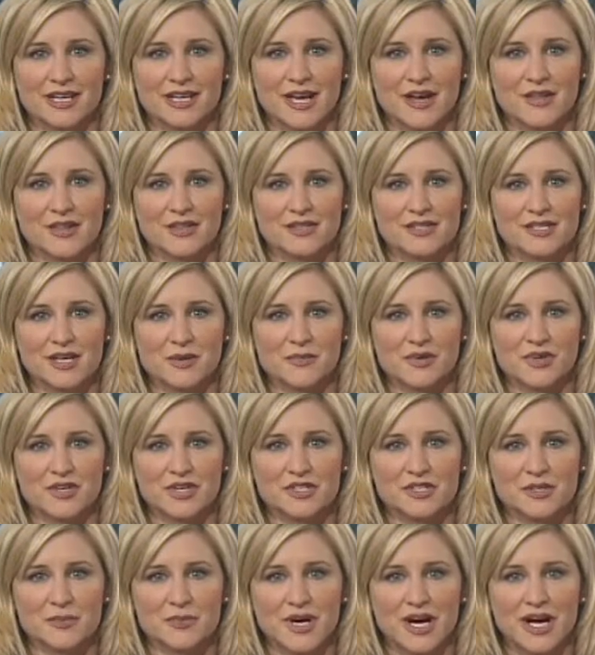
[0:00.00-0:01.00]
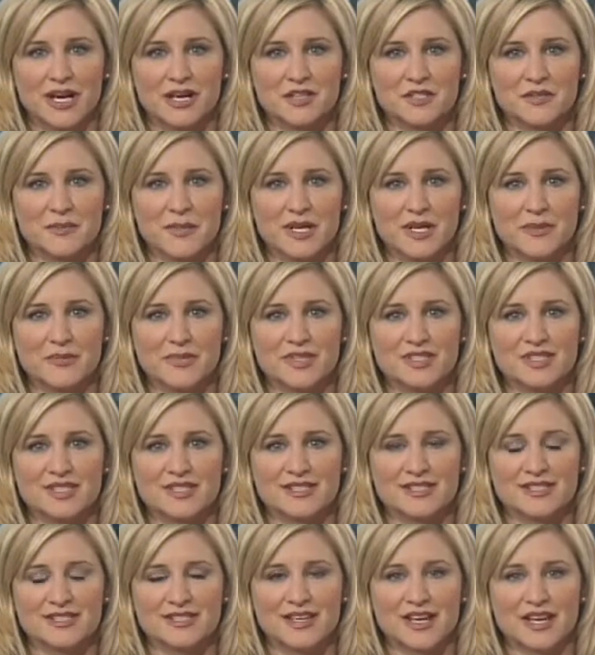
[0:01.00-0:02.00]
Now that summer is upon us, many
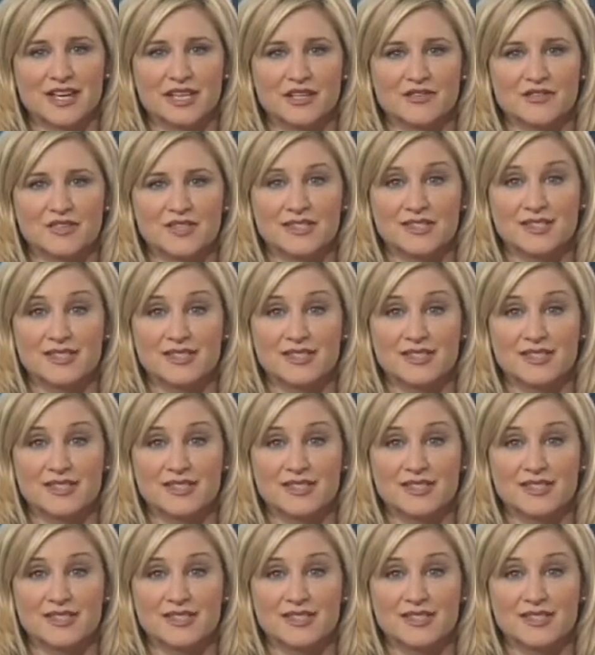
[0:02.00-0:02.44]
business executives